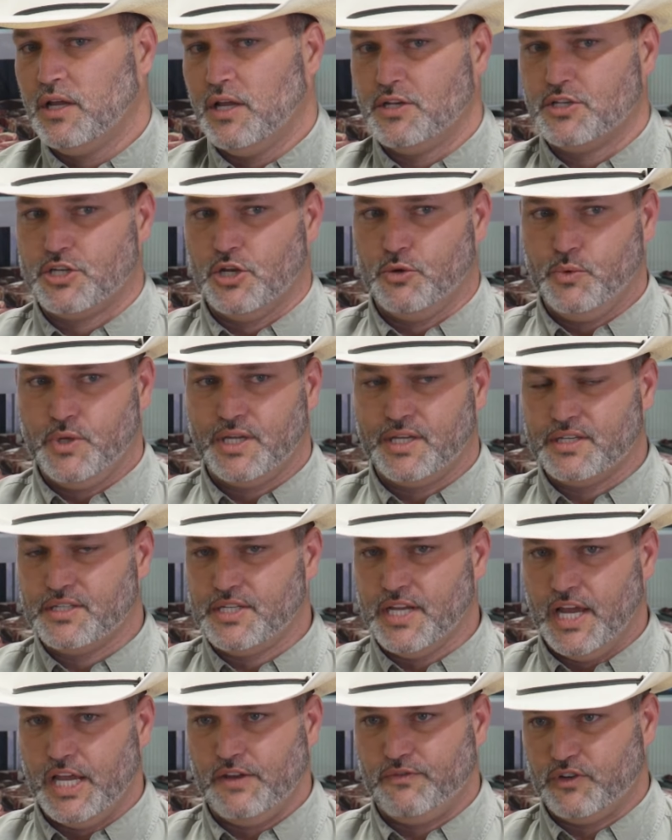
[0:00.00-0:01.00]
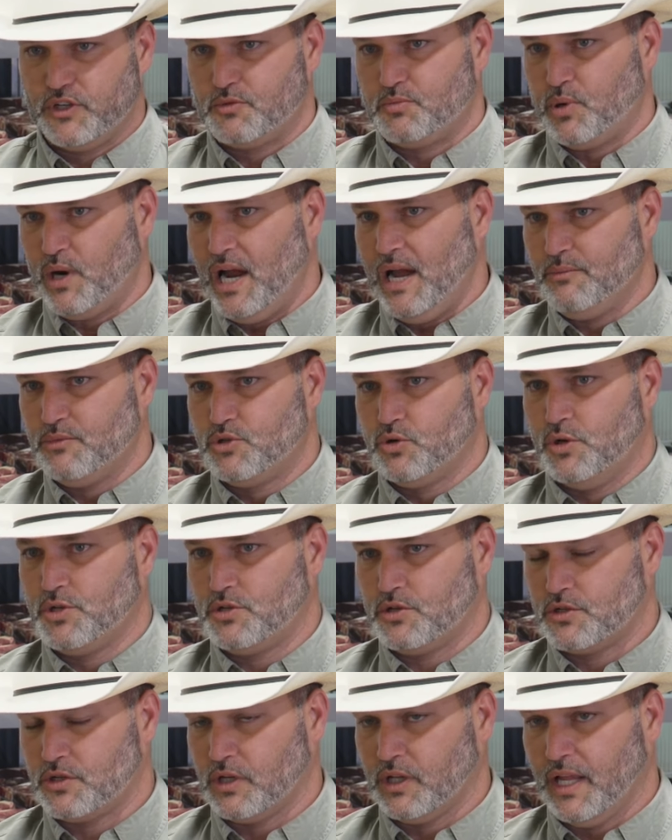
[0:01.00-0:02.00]
And so we can tell you if it's prime,
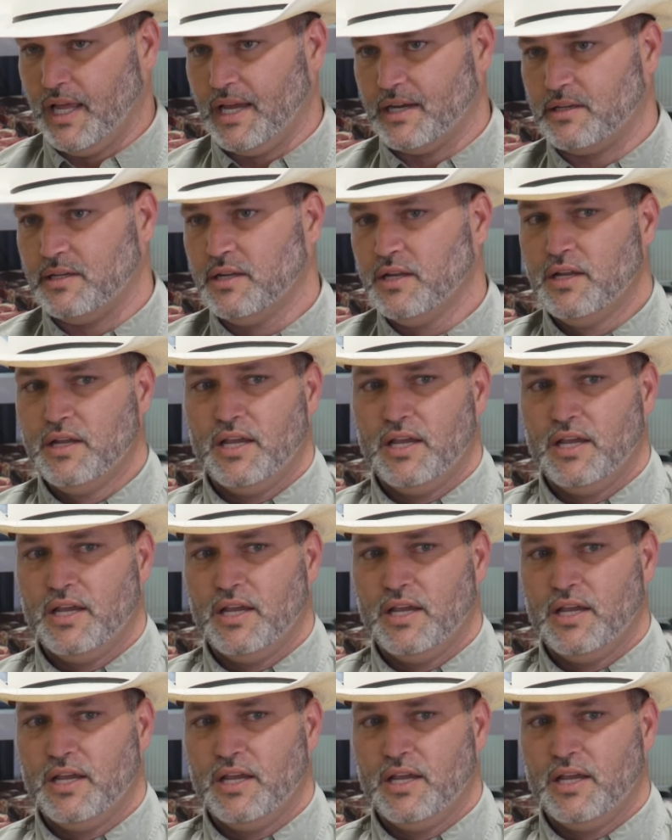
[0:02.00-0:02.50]
choice, or select.